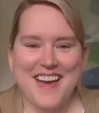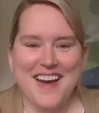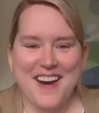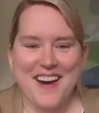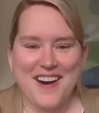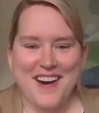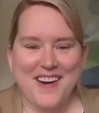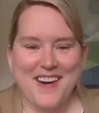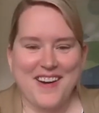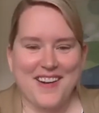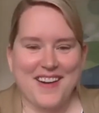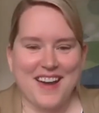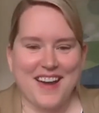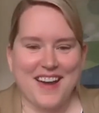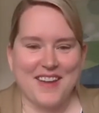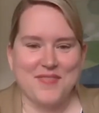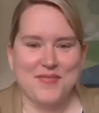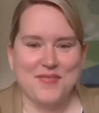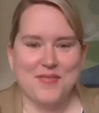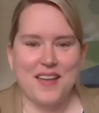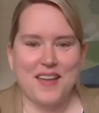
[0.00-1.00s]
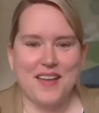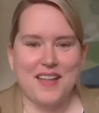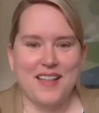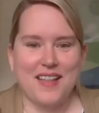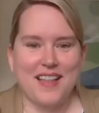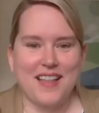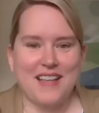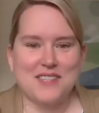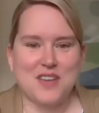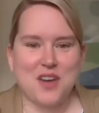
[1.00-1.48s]
All right,
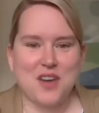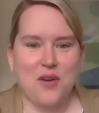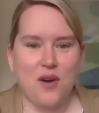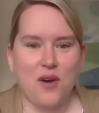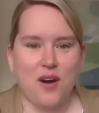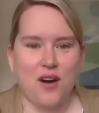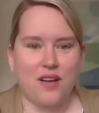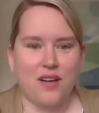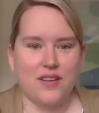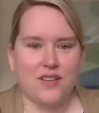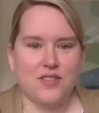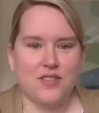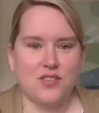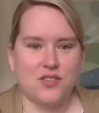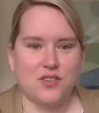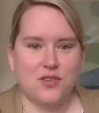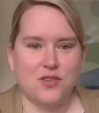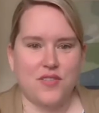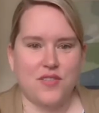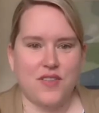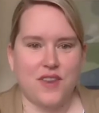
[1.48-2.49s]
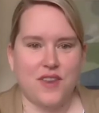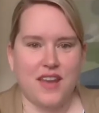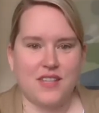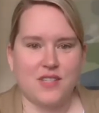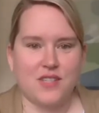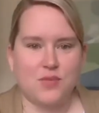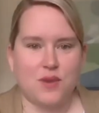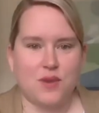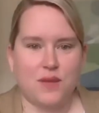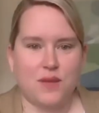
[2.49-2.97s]
let's go on to the
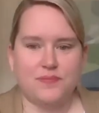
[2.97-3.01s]
next one.